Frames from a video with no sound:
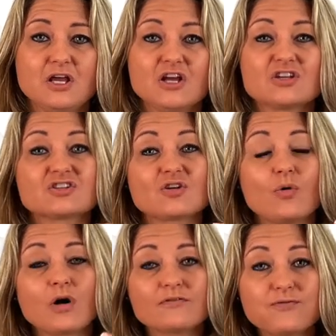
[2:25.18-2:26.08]
So
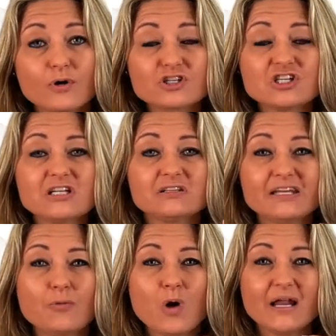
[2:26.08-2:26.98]

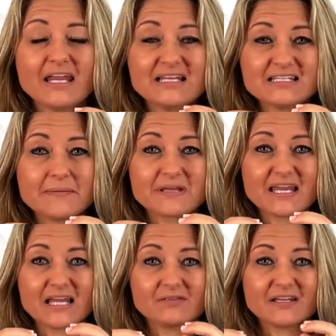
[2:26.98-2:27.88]
unfortunately, what ends up
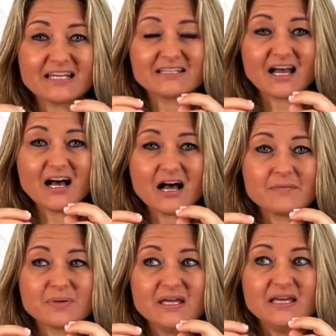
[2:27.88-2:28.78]
getting linked
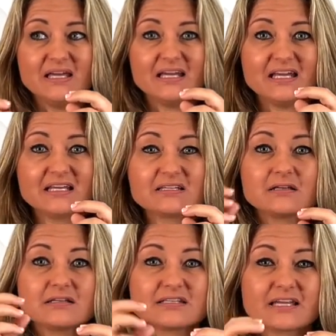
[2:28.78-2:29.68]
up is
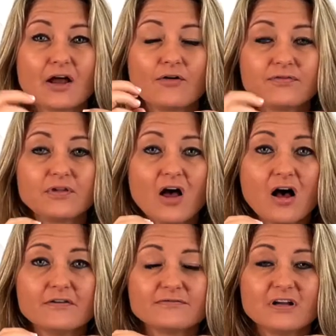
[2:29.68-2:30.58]

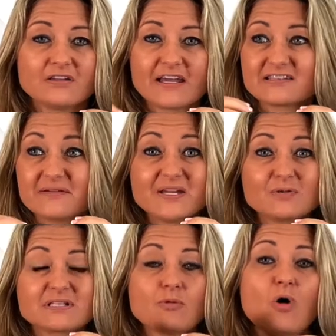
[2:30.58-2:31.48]
self-love. Like somebody
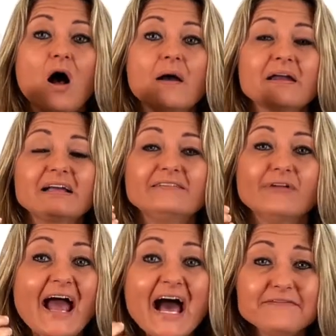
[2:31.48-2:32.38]
will say, well, I
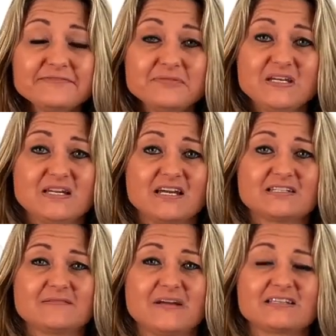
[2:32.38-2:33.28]
have to be
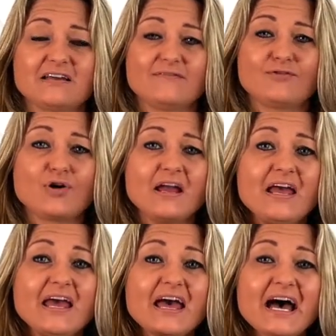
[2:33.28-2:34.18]
nice to myself, or I
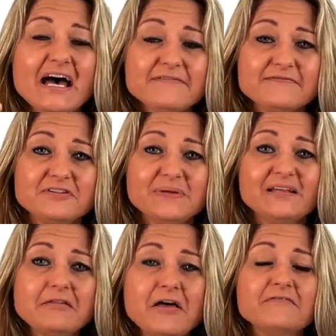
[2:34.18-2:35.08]
have to be
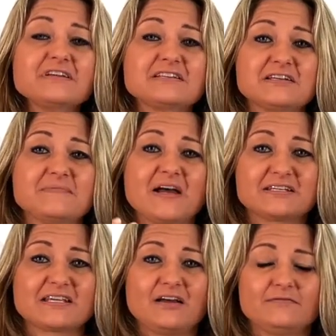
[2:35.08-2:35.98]
loving to
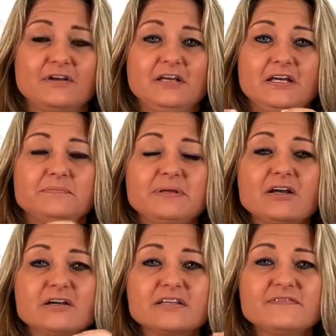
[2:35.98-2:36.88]
myself
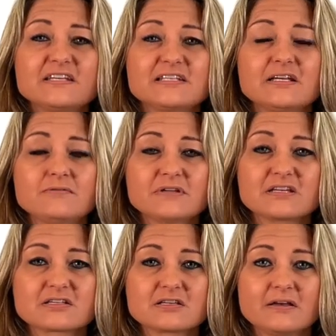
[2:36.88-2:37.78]
because of this
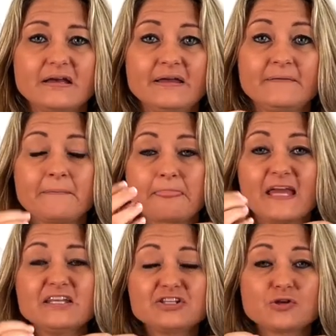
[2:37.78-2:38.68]
illness.
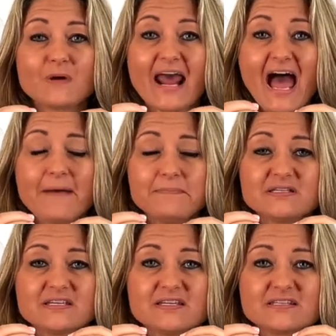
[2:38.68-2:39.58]
And then so what
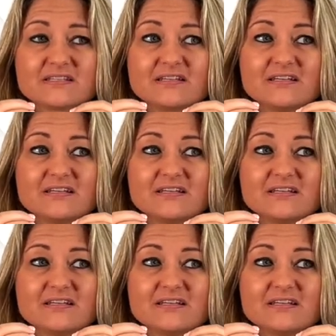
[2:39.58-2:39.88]
happens is